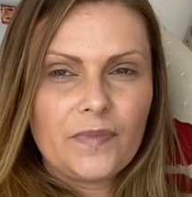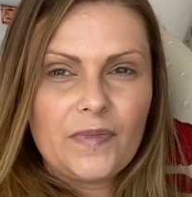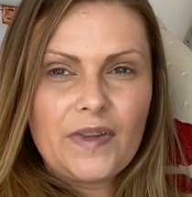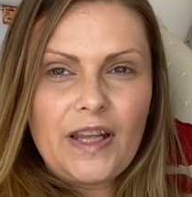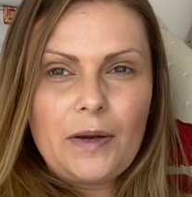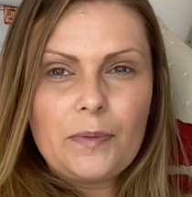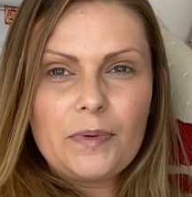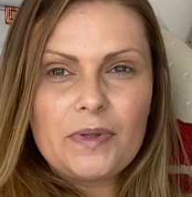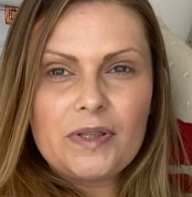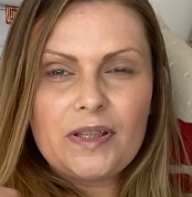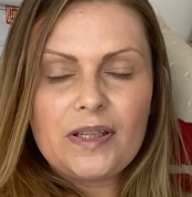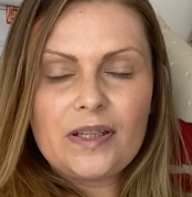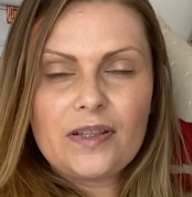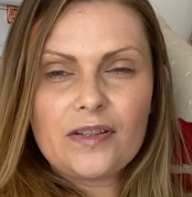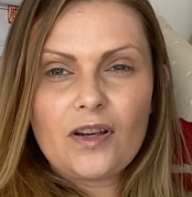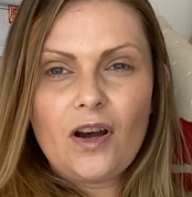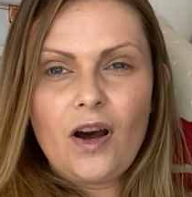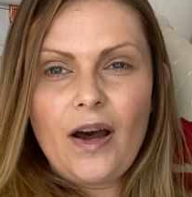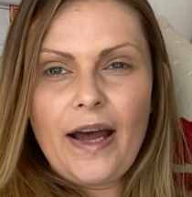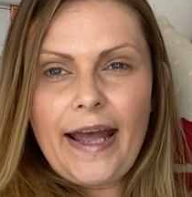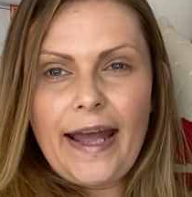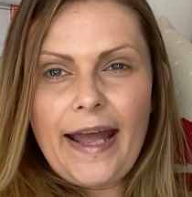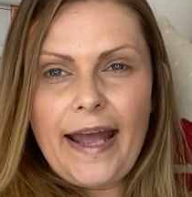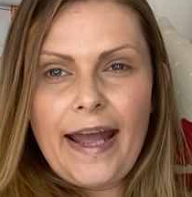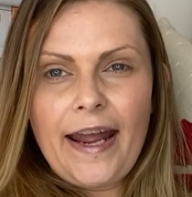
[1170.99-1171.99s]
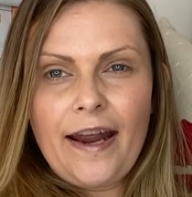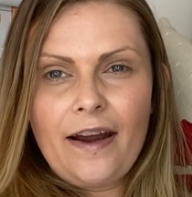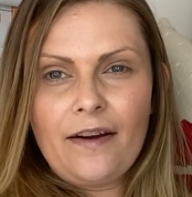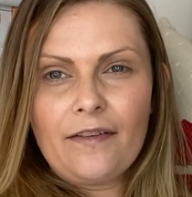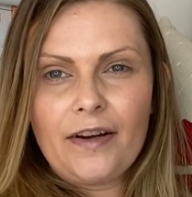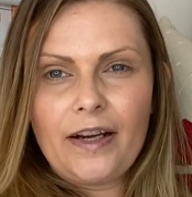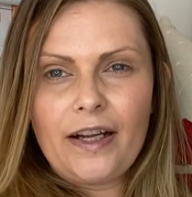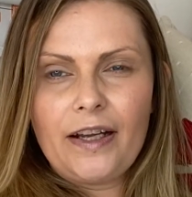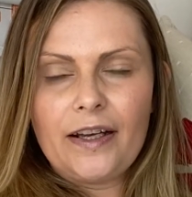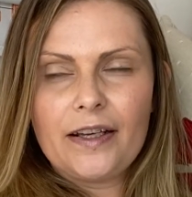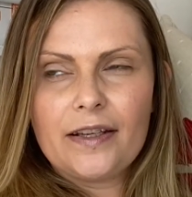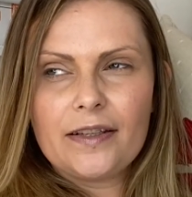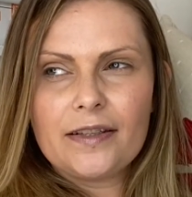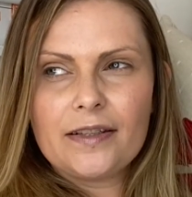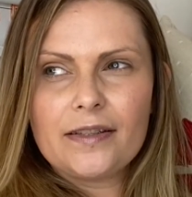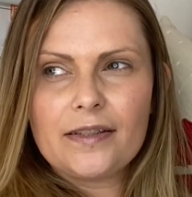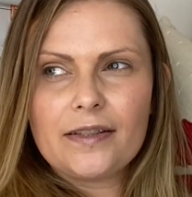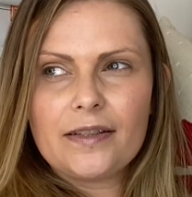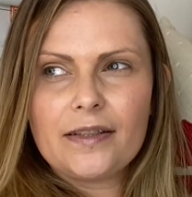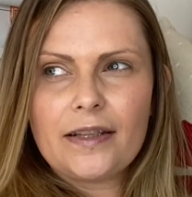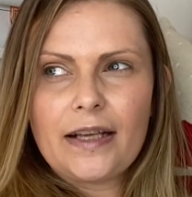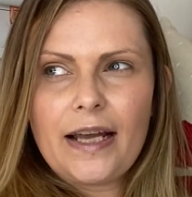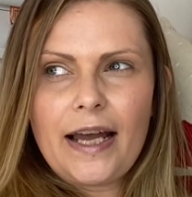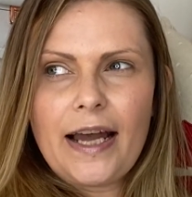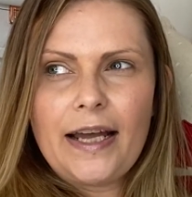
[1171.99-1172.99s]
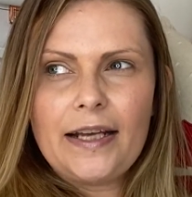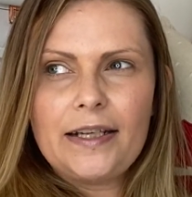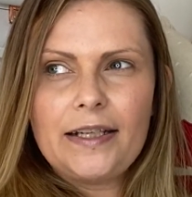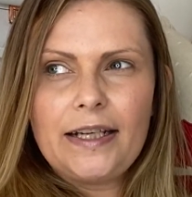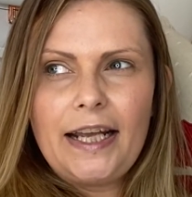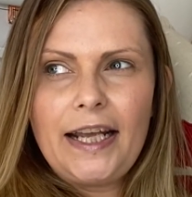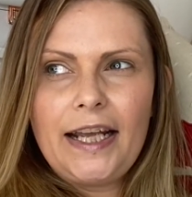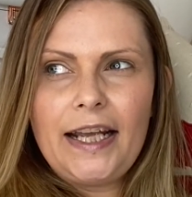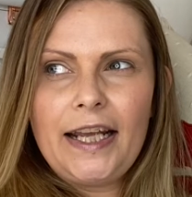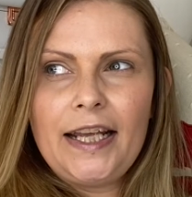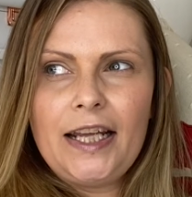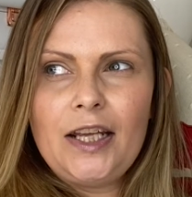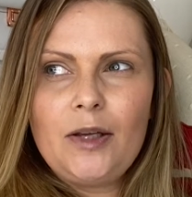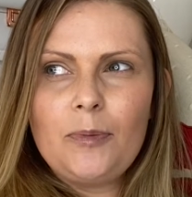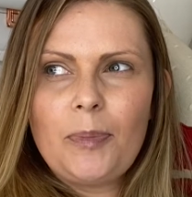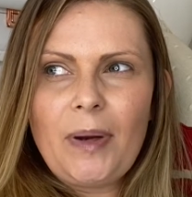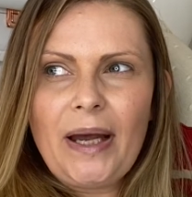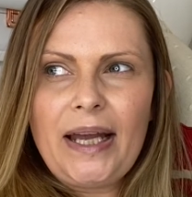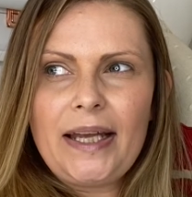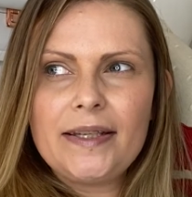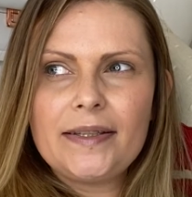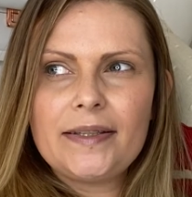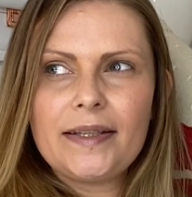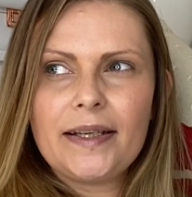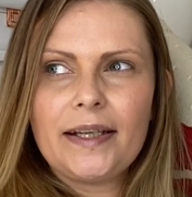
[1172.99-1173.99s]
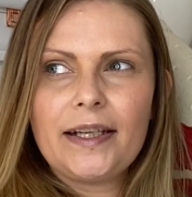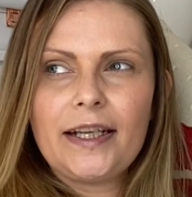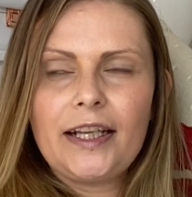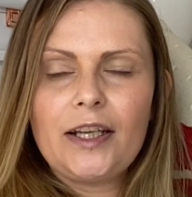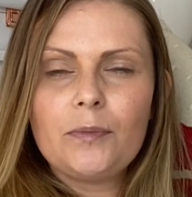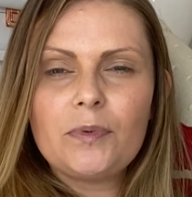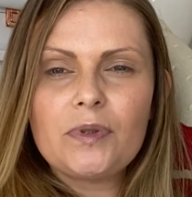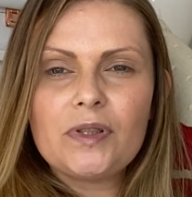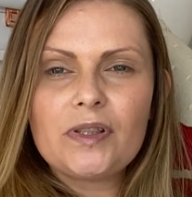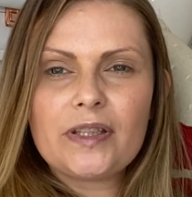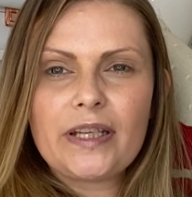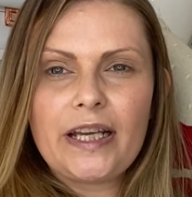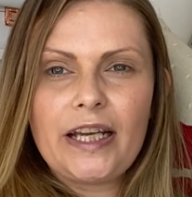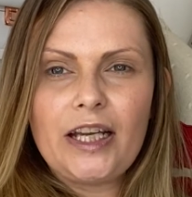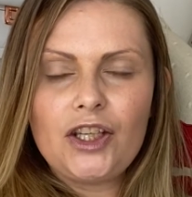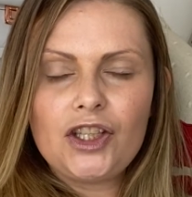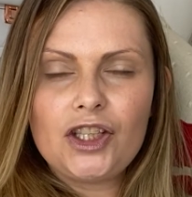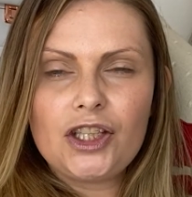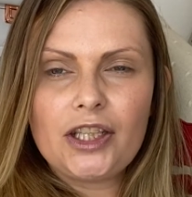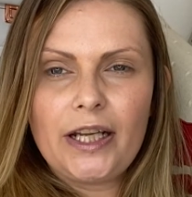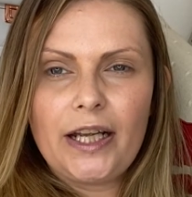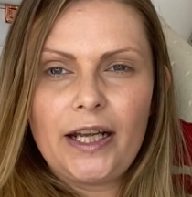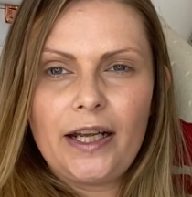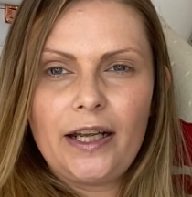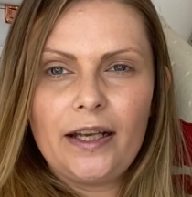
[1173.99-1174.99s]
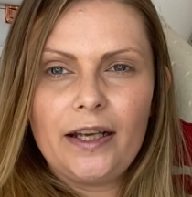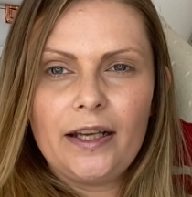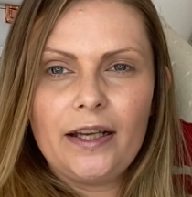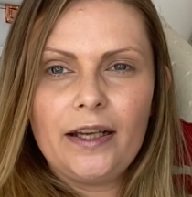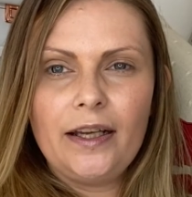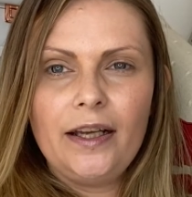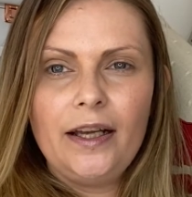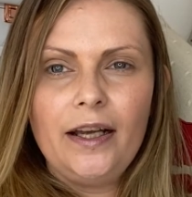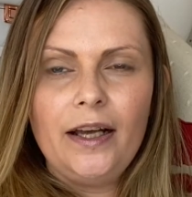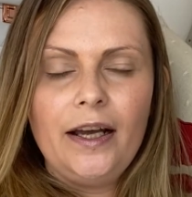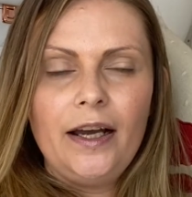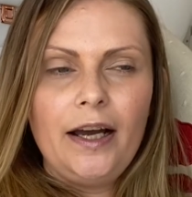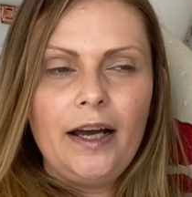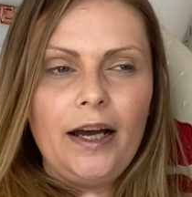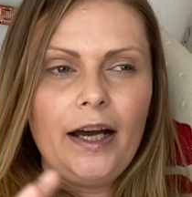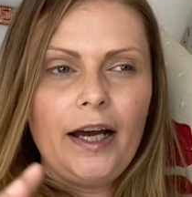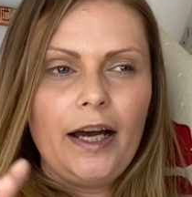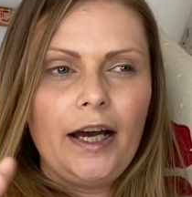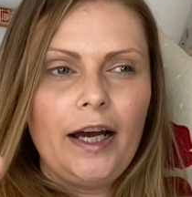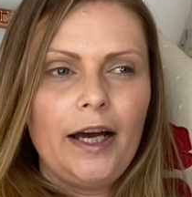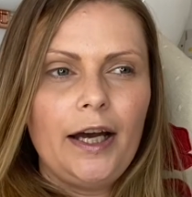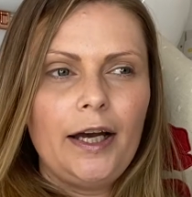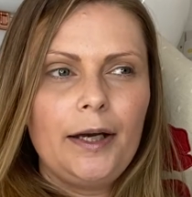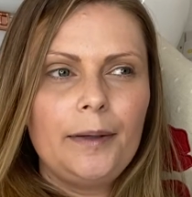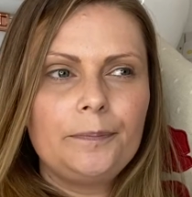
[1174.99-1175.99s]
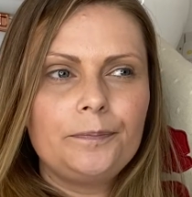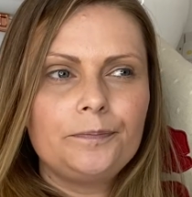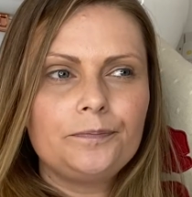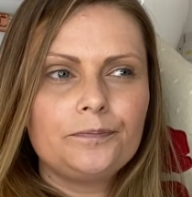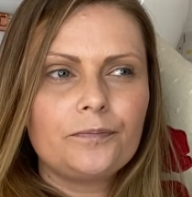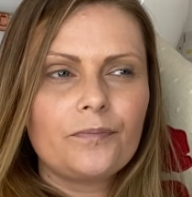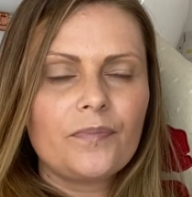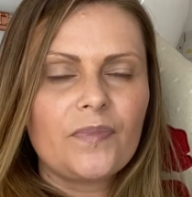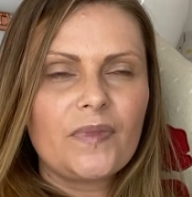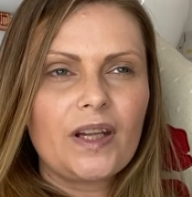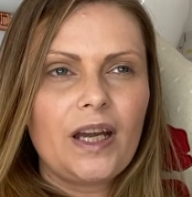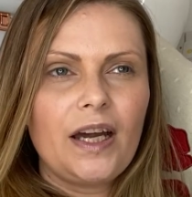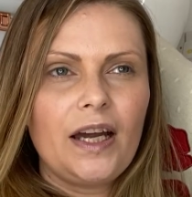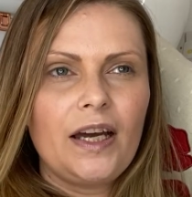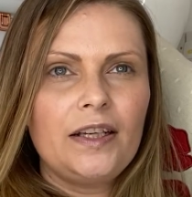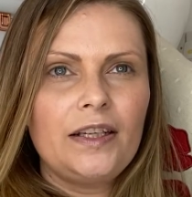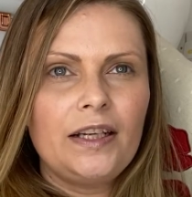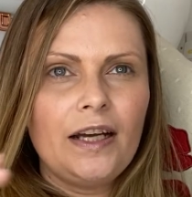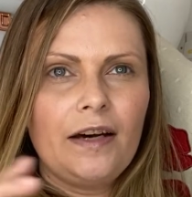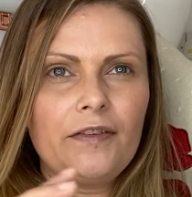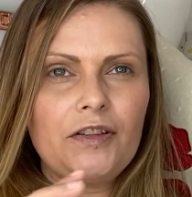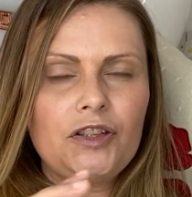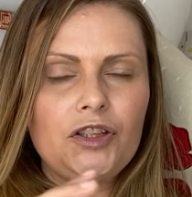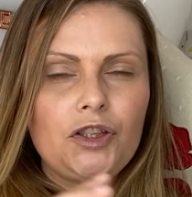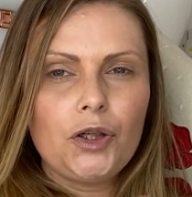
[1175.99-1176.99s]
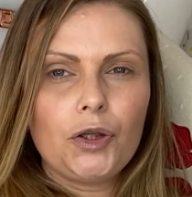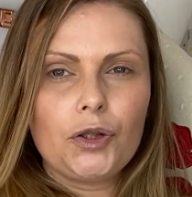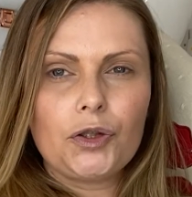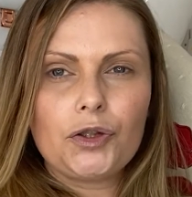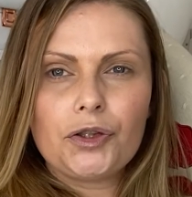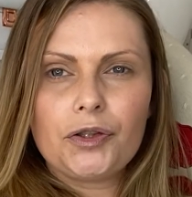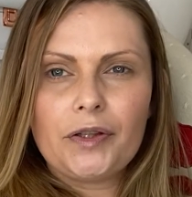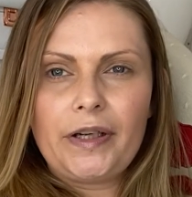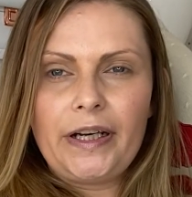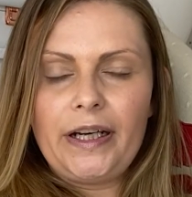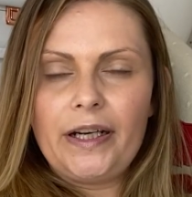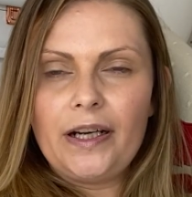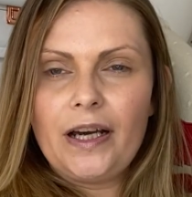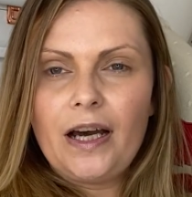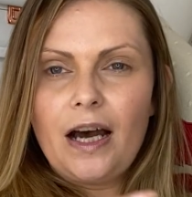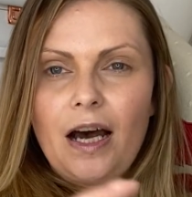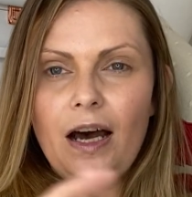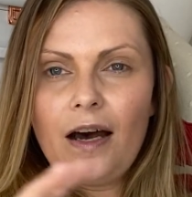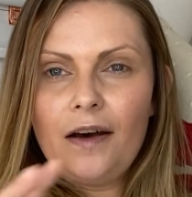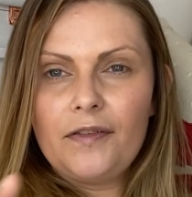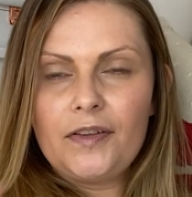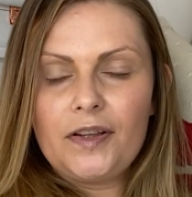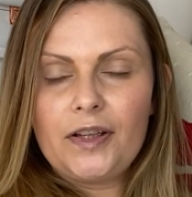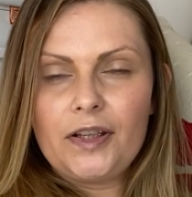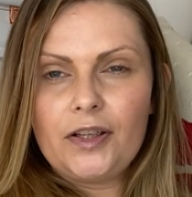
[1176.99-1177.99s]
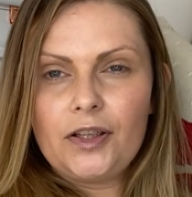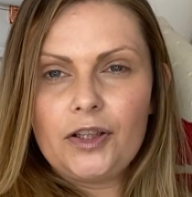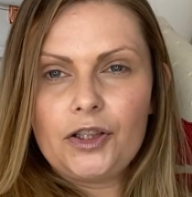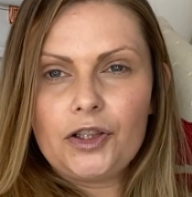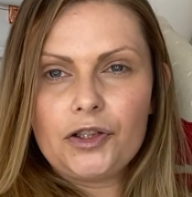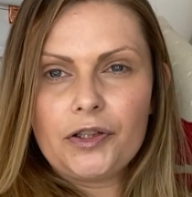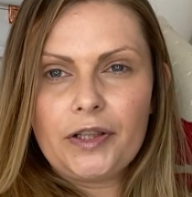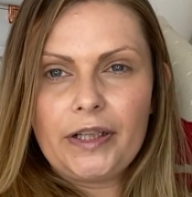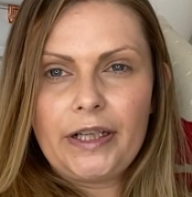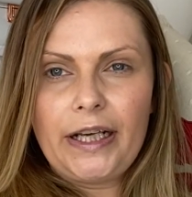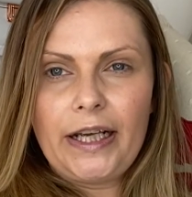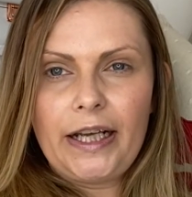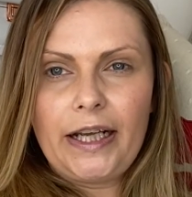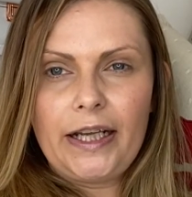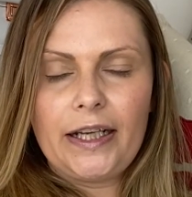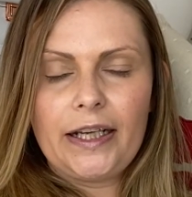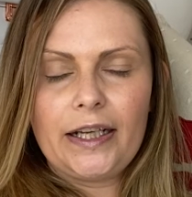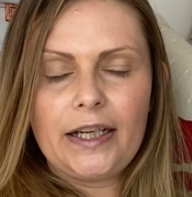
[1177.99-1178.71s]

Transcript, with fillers: There was this guy Arius, and he basically was teaching um, another doctrine other than the Trinity.